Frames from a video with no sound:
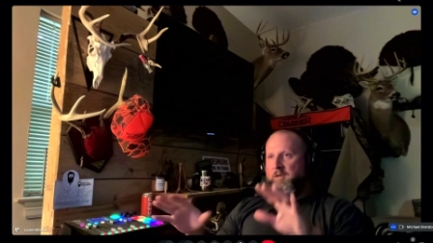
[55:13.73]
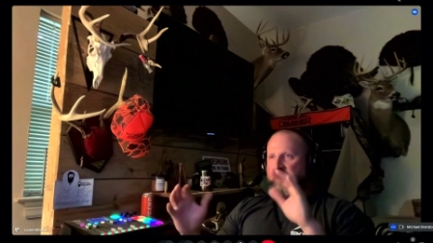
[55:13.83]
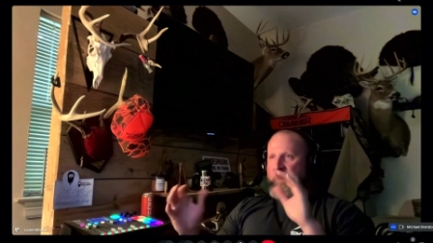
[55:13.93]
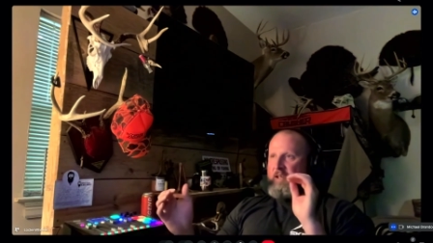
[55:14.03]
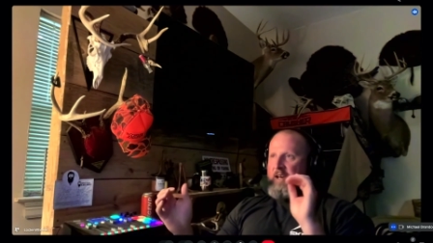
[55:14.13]
and
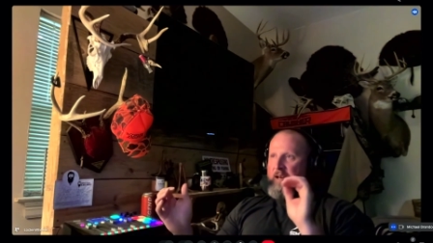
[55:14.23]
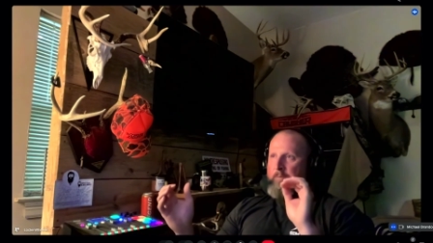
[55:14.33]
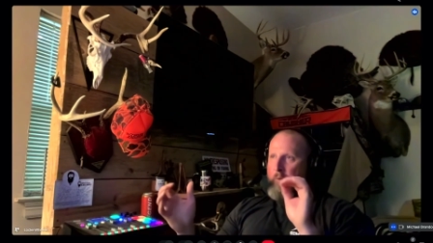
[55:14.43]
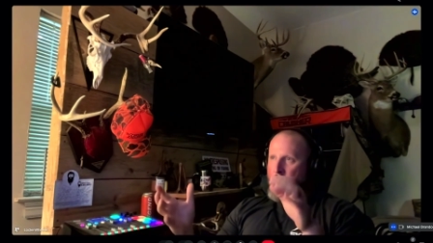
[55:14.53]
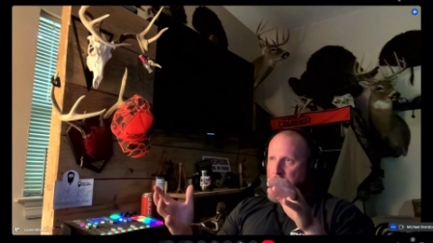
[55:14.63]
it's kind of
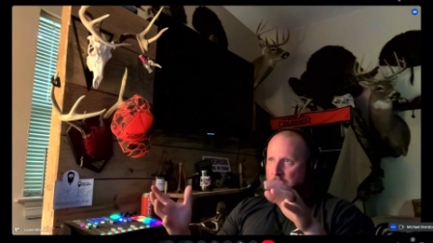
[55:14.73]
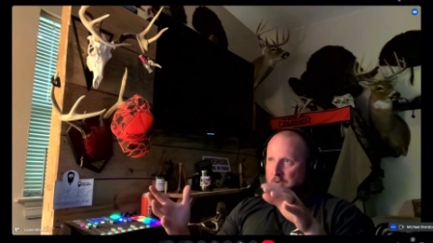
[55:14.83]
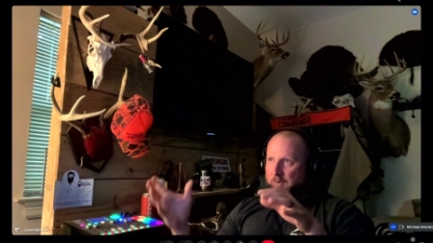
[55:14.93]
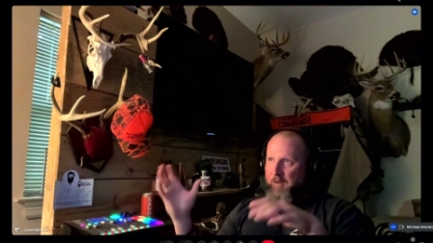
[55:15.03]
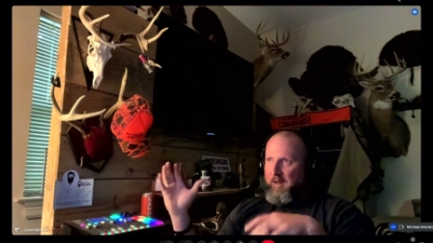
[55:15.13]
bordered
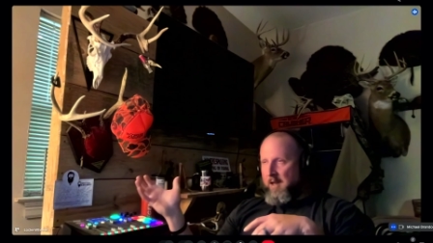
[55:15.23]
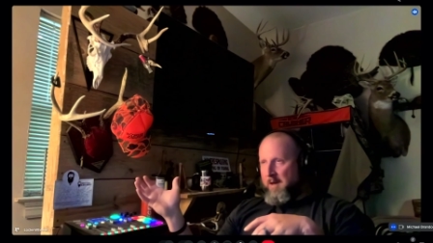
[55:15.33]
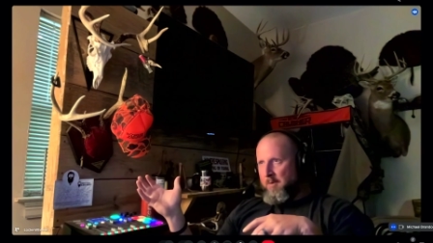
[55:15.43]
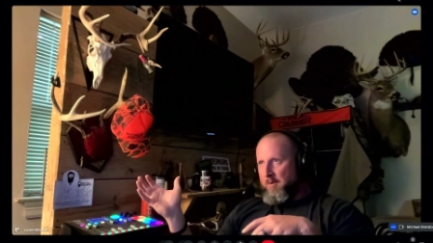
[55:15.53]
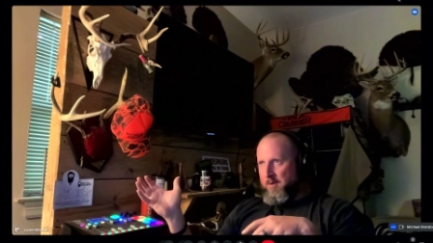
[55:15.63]
between a
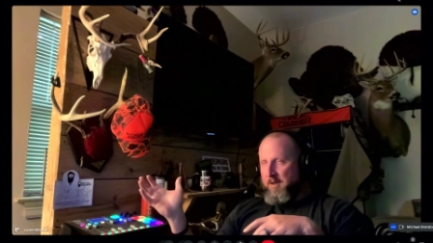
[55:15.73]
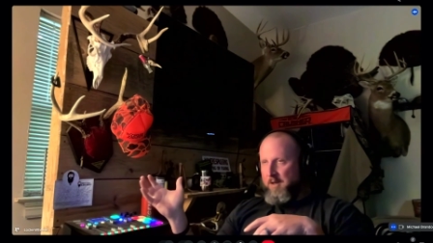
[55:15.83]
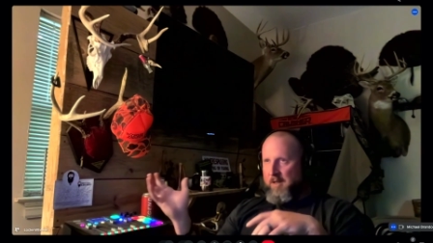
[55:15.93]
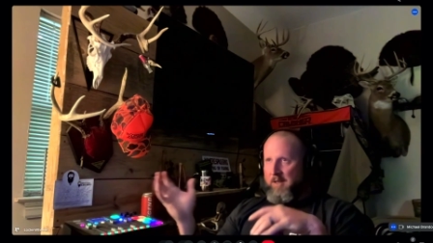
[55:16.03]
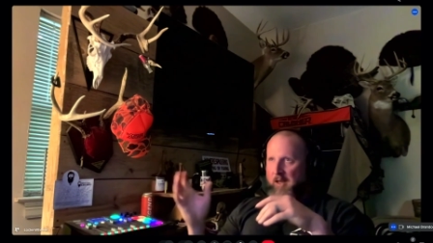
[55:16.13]

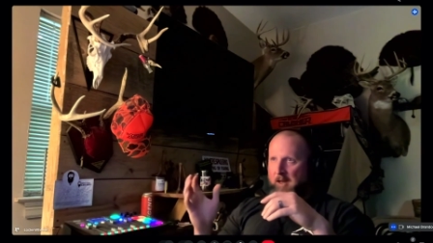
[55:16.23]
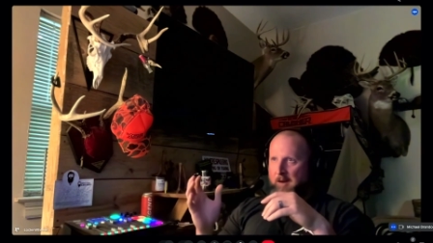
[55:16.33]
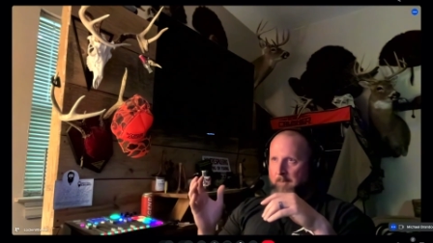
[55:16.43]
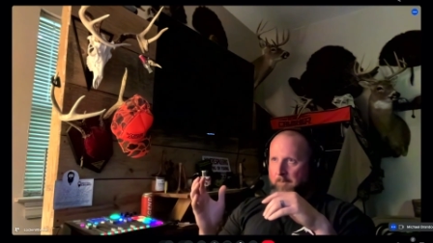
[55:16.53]
neighborhood and a